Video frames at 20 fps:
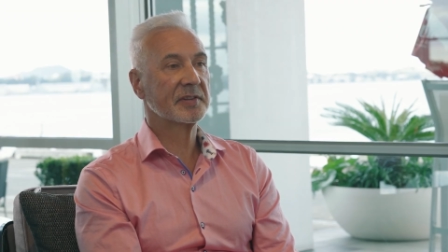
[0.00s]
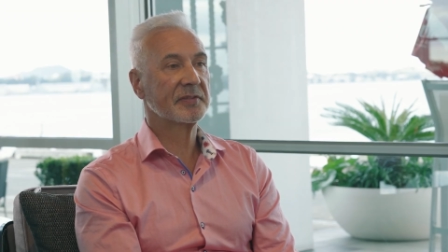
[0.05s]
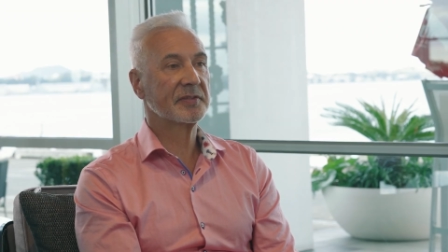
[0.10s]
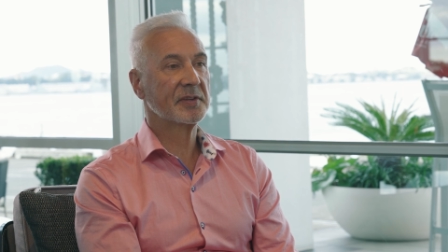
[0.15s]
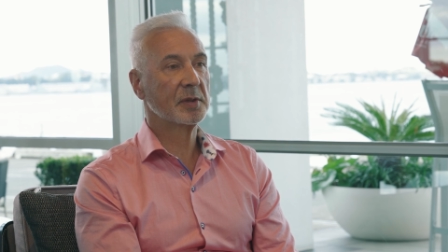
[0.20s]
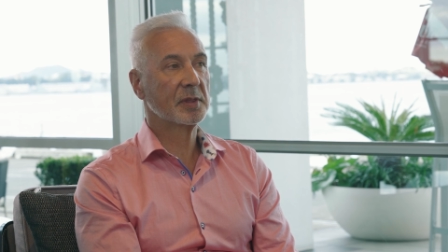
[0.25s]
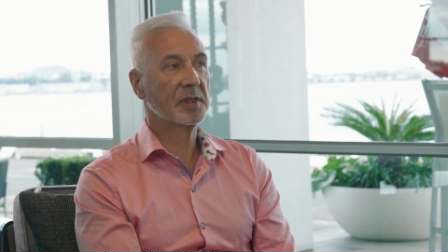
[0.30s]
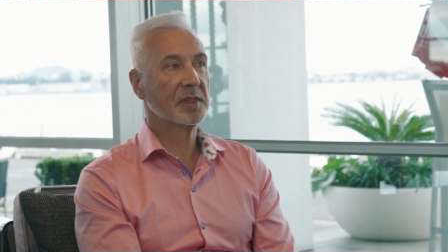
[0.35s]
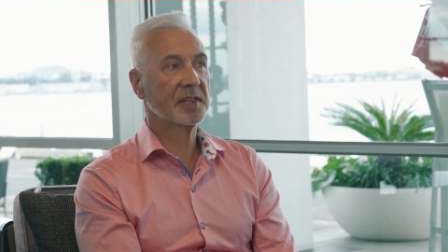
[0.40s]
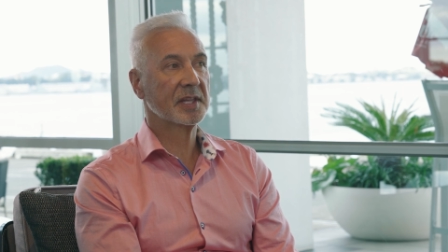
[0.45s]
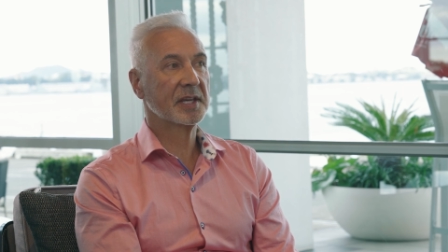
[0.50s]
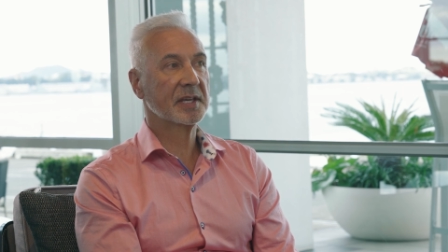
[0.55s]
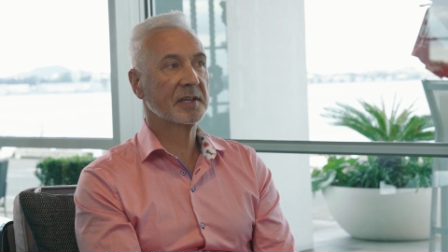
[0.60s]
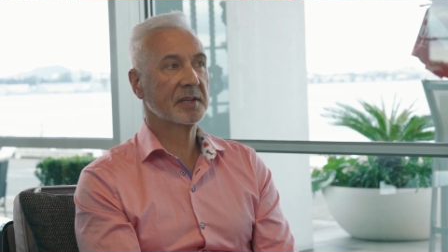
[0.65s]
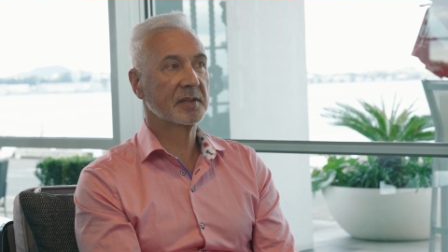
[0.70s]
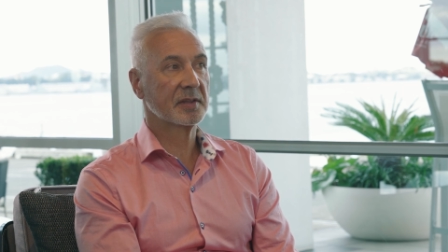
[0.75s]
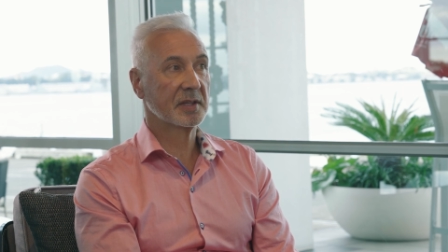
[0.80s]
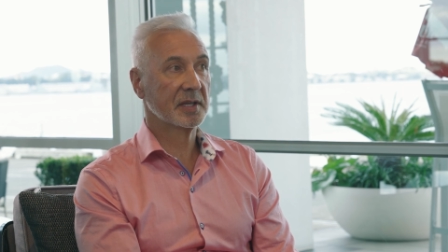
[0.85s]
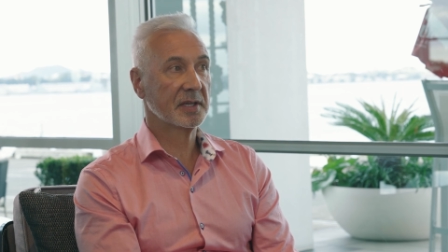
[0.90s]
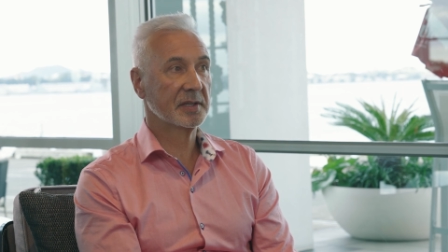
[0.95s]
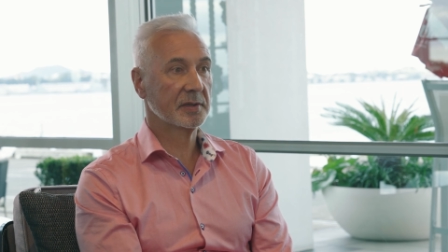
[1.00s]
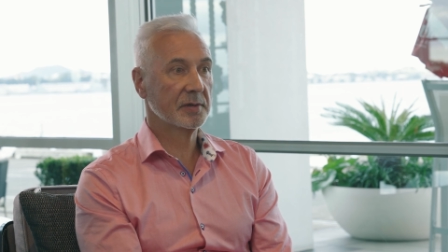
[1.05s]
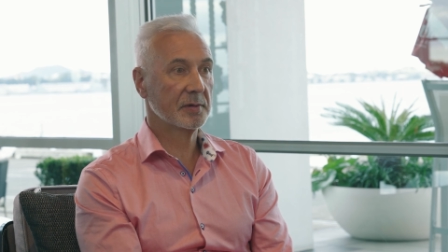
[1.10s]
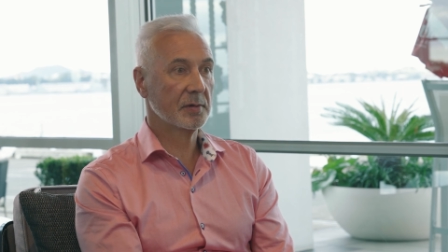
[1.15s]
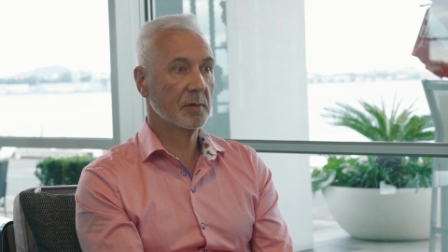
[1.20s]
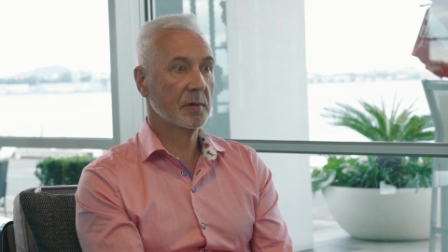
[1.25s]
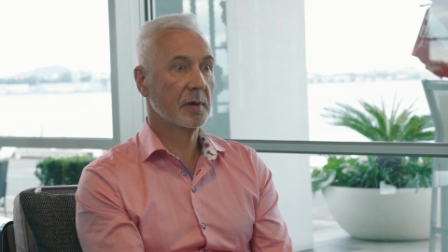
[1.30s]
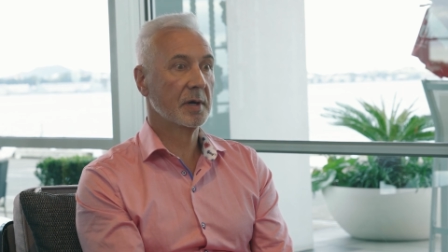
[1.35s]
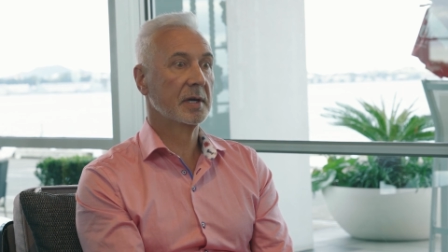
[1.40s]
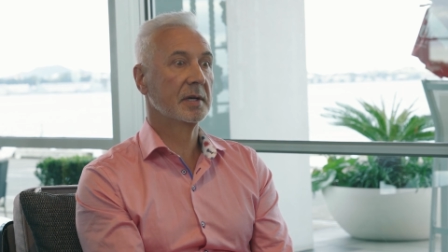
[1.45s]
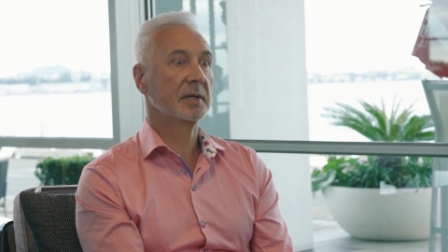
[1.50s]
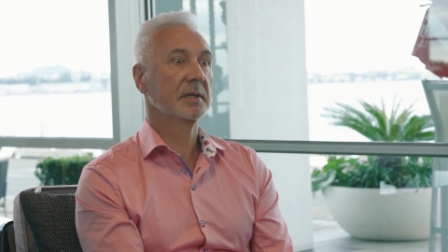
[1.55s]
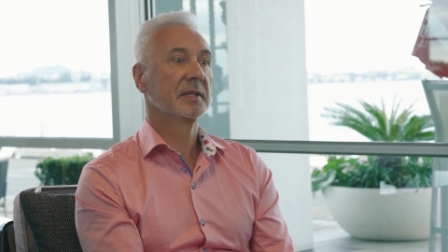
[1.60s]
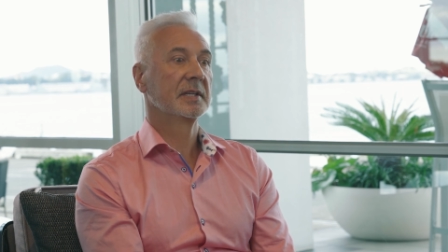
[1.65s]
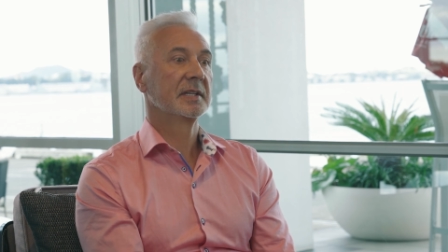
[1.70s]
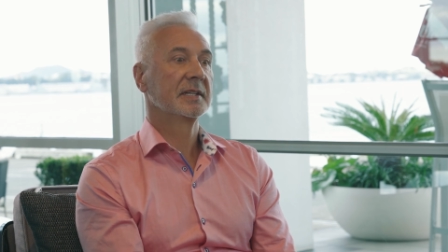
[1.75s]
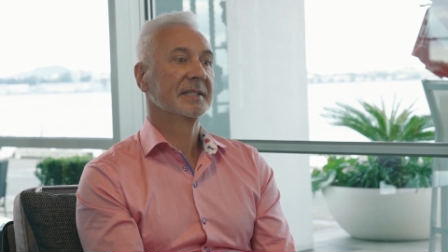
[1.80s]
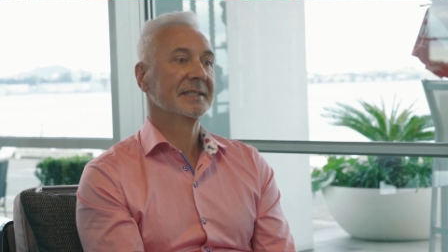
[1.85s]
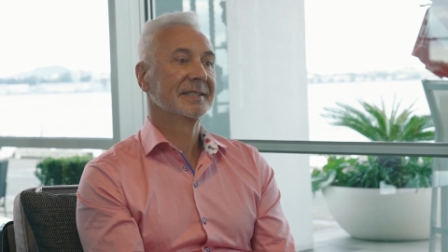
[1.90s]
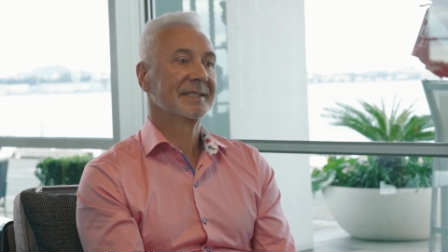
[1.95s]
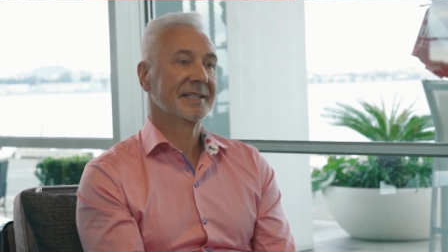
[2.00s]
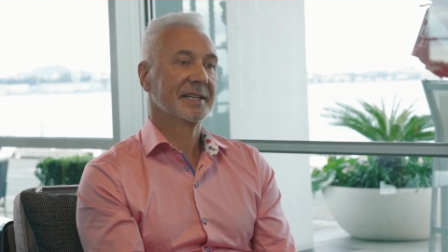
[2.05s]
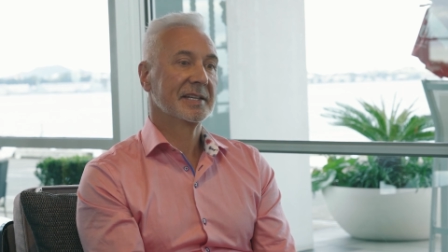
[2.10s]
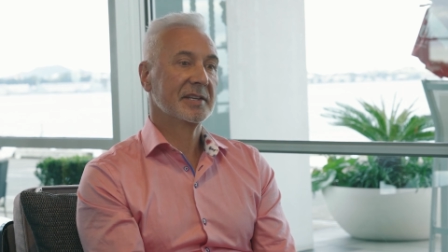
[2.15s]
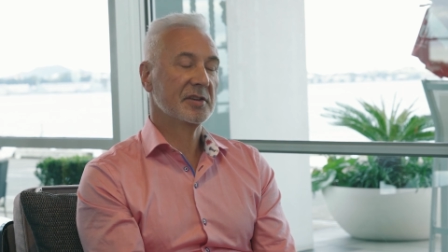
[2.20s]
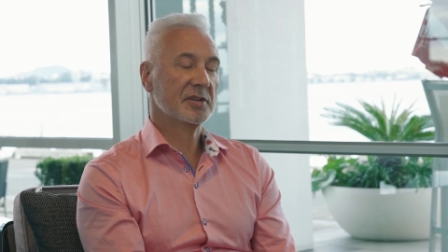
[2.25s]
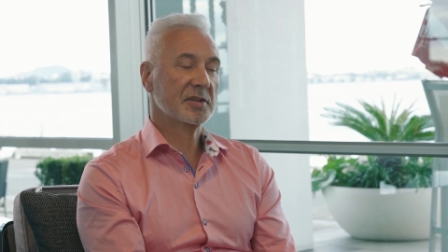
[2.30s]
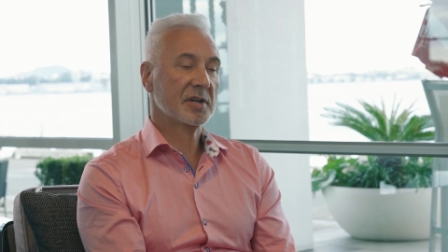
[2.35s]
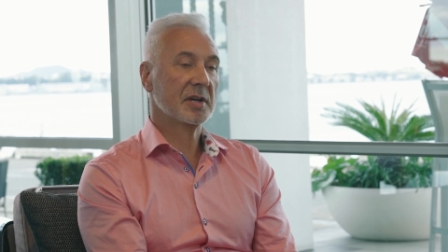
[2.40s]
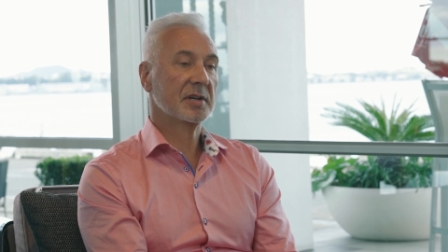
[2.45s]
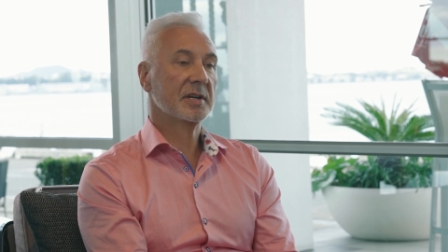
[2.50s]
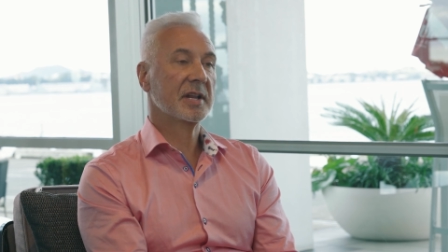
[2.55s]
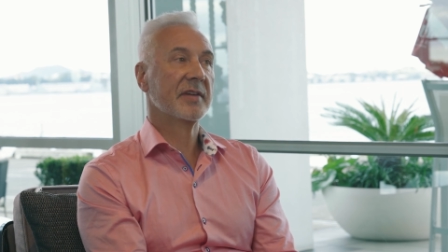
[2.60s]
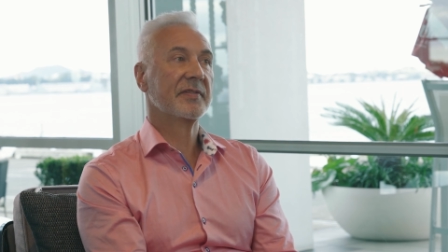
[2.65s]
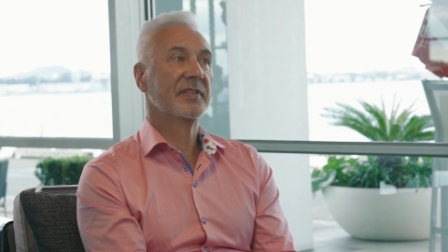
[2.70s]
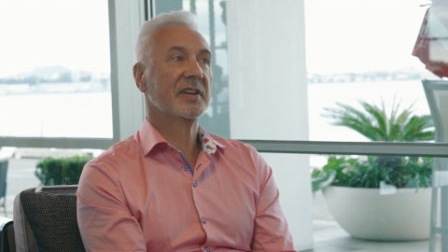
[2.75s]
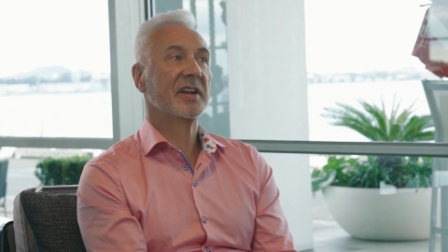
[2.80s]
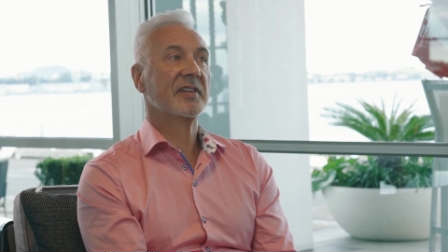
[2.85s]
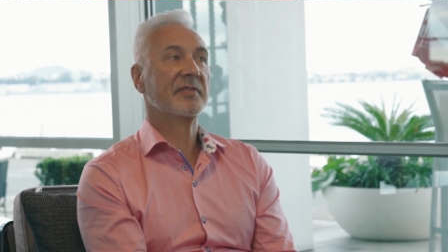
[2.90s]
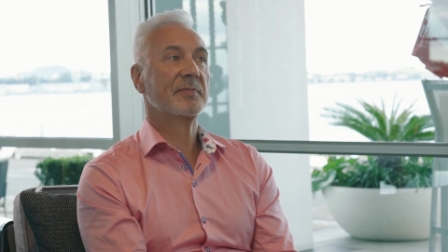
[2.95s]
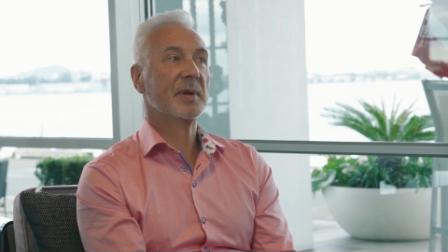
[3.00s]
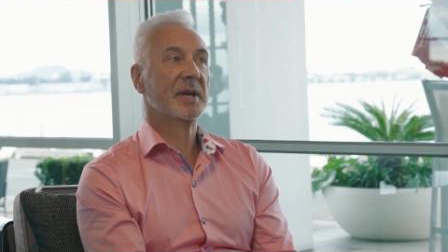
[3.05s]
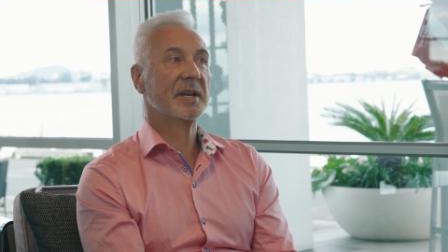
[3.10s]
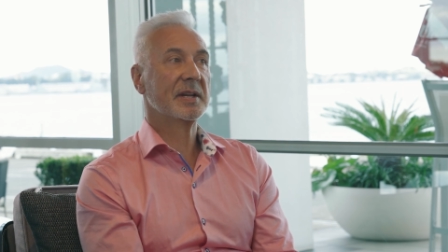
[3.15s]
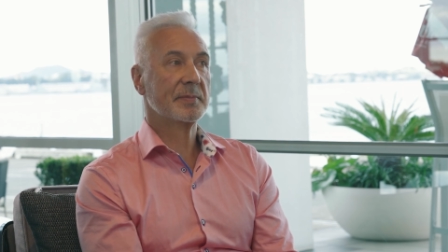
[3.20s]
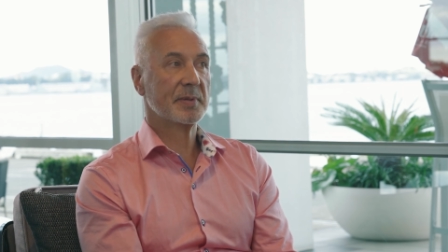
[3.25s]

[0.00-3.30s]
If you think that you're you don't have enough money,